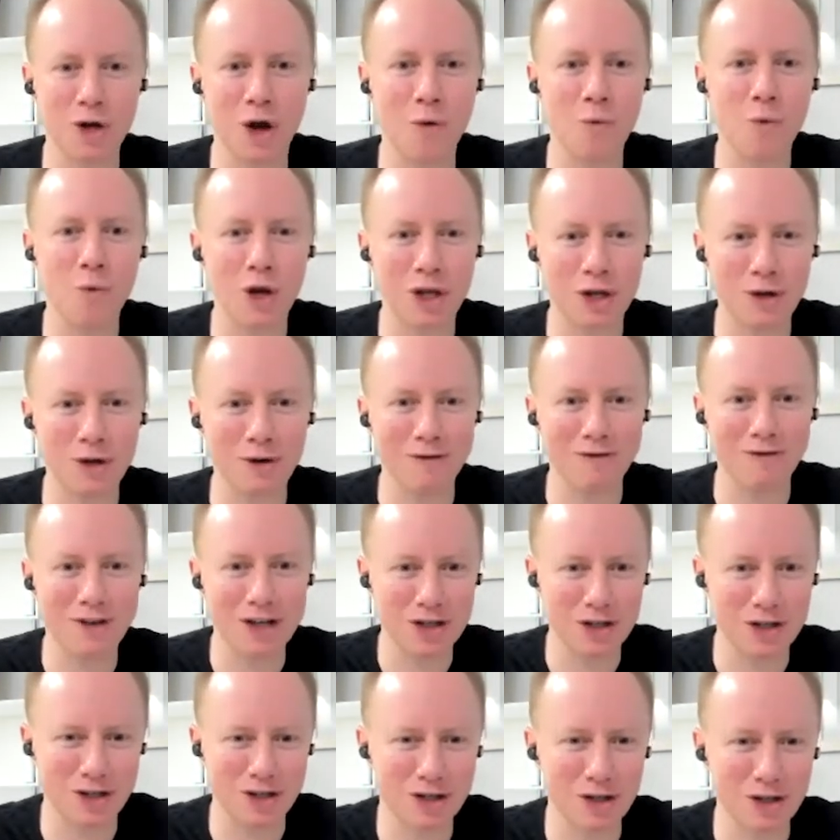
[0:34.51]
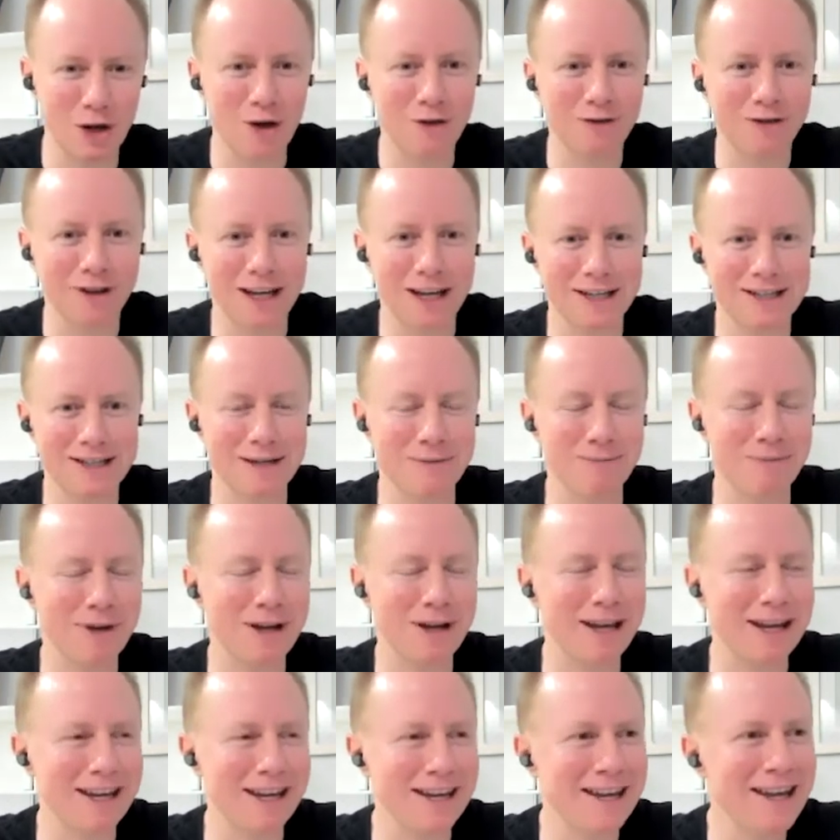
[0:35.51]
what you envision Surf Lakes to
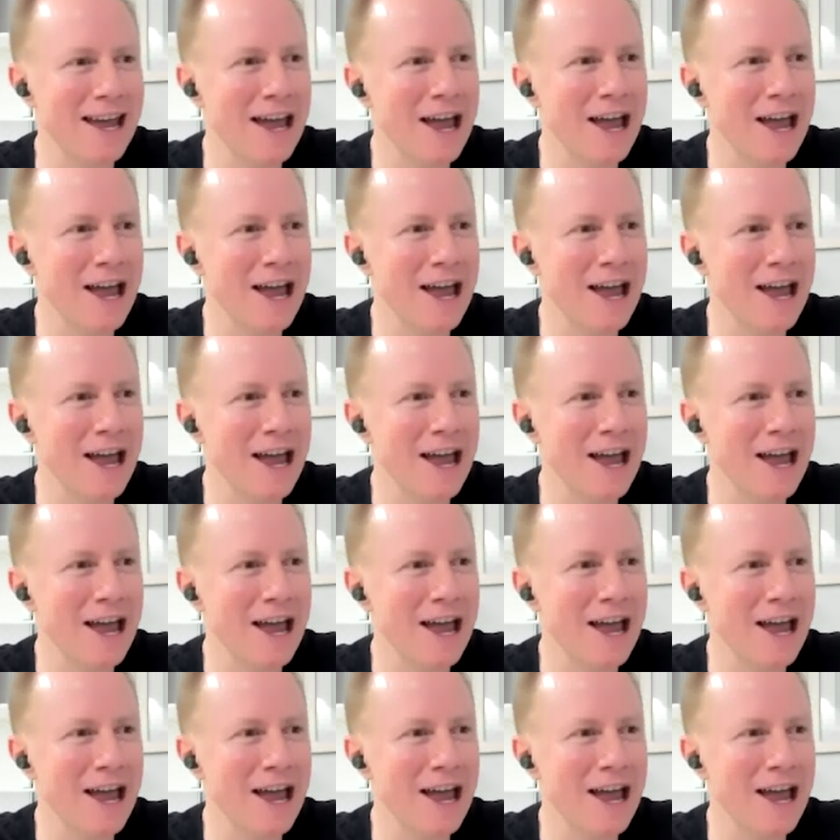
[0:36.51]
be.